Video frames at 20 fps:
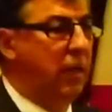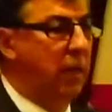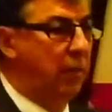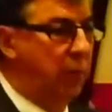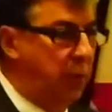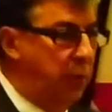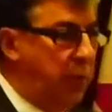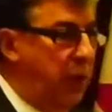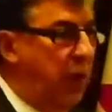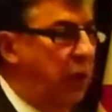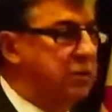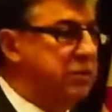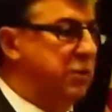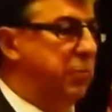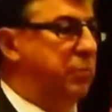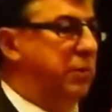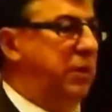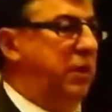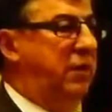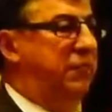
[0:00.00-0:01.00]
but we also
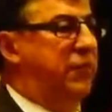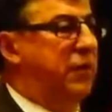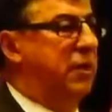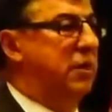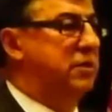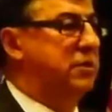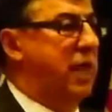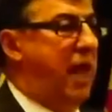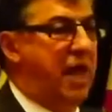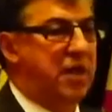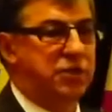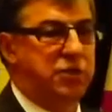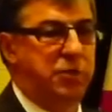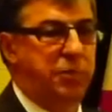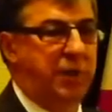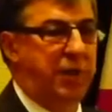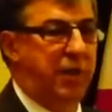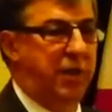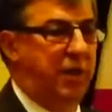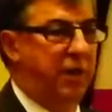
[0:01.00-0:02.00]
believe there has to
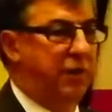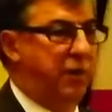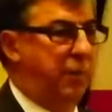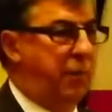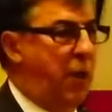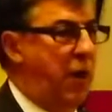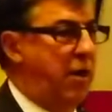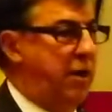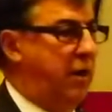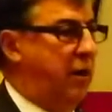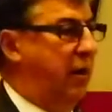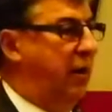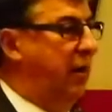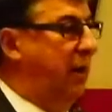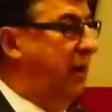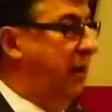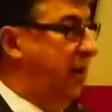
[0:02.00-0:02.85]
be another partner.